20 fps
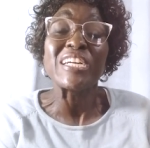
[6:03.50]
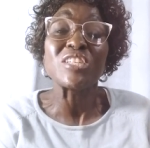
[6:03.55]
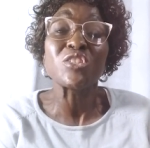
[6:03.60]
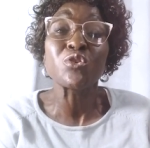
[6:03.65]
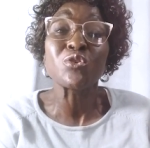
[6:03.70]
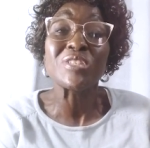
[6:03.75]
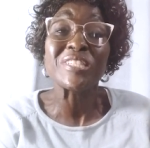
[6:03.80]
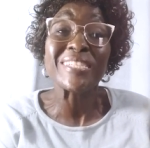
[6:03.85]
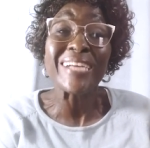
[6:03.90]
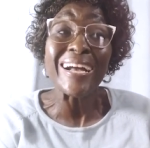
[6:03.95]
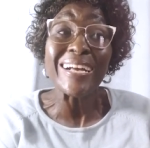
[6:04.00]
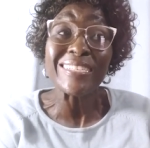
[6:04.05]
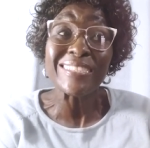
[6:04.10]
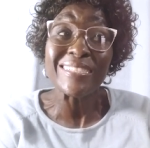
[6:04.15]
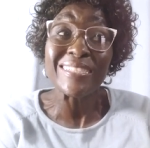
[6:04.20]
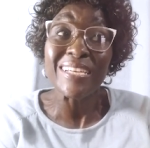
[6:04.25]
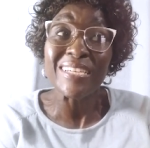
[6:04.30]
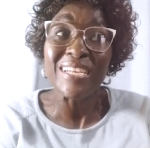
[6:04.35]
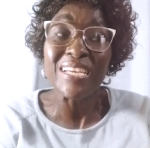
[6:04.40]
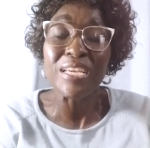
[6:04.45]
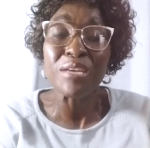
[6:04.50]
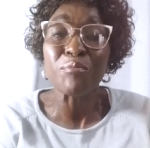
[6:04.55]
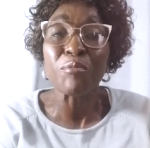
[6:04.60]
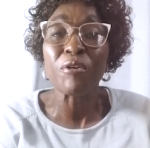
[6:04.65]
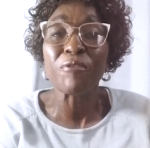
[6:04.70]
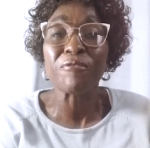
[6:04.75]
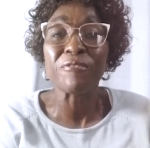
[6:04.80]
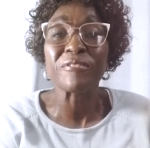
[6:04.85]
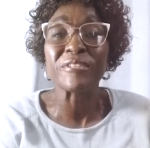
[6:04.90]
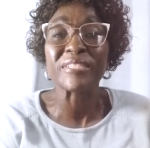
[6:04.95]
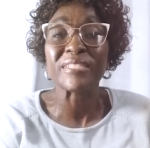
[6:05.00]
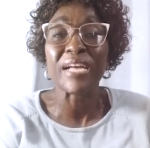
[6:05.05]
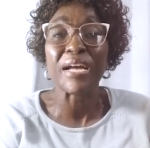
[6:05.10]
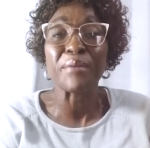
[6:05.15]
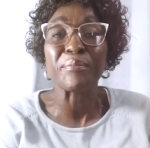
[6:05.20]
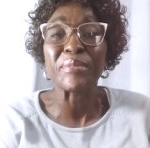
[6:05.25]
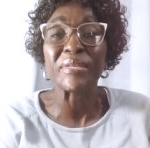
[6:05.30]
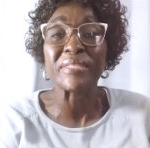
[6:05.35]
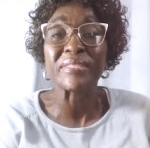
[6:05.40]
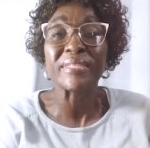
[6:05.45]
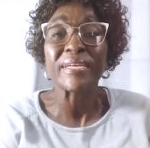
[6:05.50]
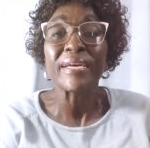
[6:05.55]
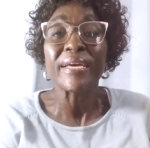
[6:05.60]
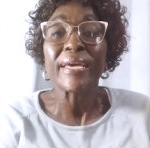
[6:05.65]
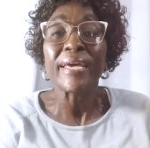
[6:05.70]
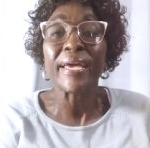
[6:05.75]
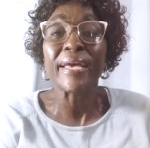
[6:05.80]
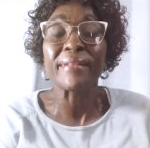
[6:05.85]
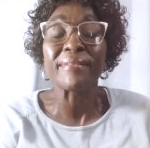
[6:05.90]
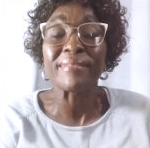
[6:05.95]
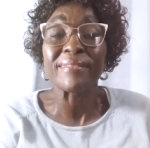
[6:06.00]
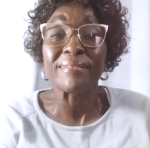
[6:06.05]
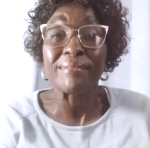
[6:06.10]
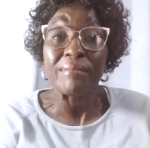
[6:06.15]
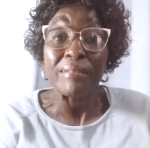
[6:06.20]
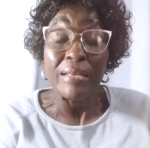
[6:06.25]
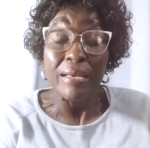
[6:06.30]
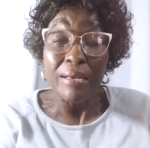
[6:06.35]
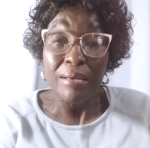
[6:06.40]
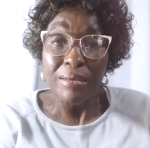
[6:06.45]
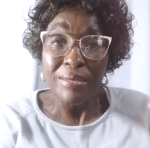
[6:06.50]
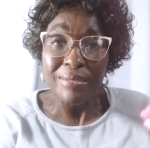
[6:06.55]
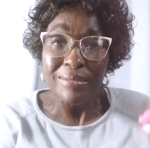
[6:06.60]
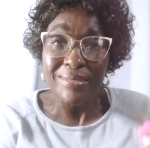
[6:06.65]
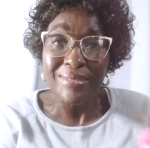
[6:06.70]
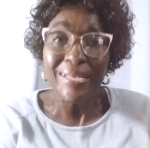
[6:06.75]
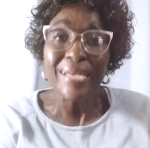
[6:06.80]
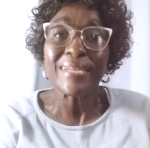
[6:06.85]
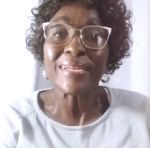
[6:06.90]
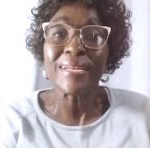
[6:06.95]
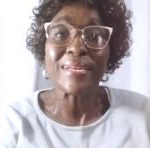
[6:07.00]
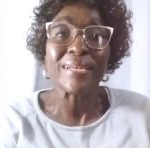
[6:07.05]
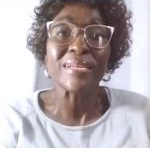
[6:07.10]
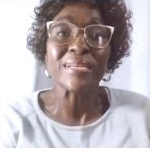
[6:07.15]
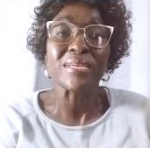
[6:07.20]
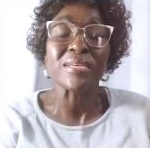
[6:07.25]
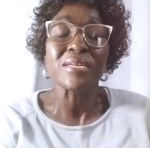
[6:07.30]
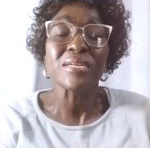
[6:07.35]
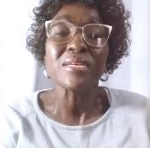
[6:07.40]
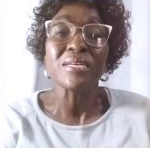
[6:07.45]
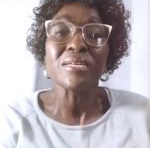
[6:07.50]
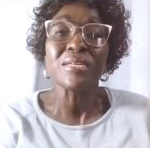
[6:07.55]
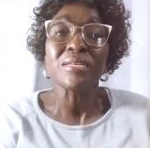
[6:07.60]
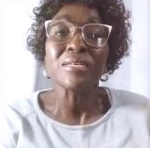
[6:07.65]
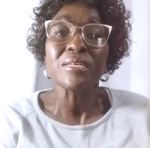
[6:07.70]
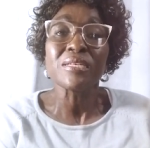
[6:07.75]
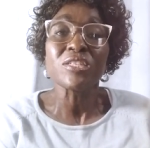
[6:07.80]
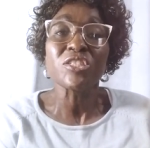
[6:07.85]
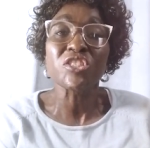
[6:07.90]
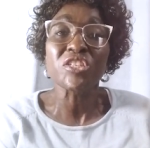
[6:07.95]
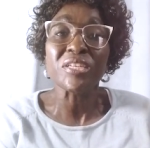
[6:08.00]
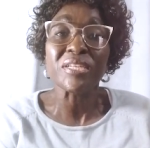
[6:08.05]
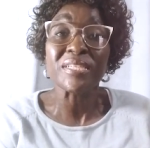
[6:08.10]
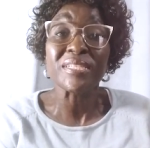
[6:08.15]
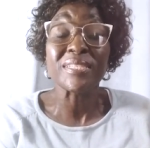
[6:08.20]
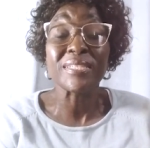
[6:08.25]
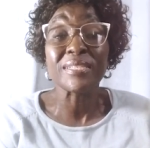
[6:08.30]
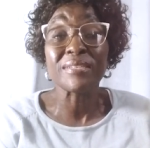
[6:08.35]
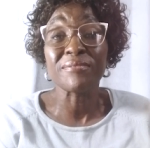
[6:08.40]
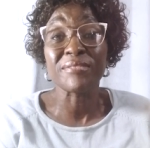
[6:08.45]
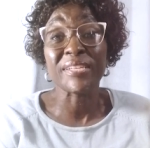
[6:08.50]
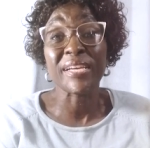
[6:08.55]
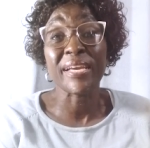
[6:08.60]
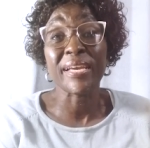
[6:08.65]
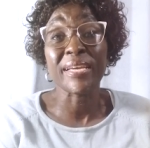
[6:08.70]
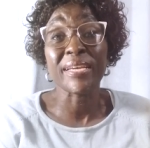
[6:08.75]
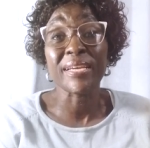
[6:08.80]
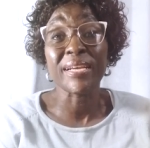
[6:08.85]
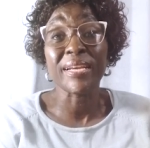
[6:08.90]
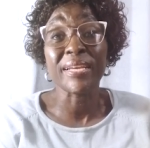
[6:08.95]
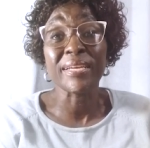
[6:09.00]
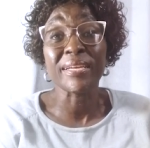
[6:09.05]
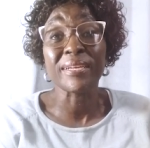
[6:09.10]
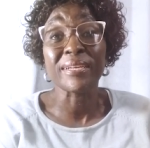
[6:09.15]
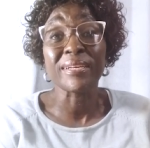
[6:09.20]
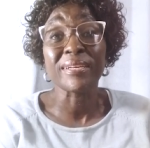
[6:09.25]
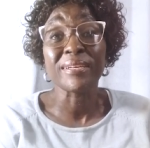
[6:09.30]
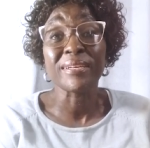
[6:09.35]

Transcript: to touch that hem of his garment. And suddenly she received her healing.